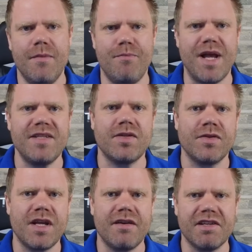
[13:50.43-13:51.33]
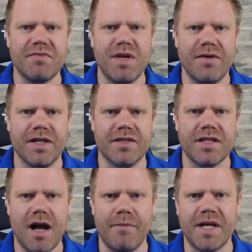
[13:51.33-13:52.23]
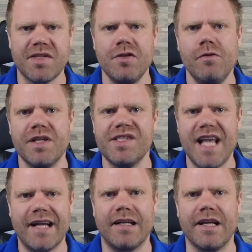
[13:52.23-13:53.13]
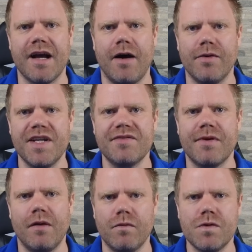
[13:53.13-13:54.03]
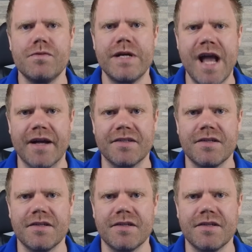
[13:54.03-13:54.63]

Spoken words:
Based on their experience, Hamas knew exactly how Israel would react.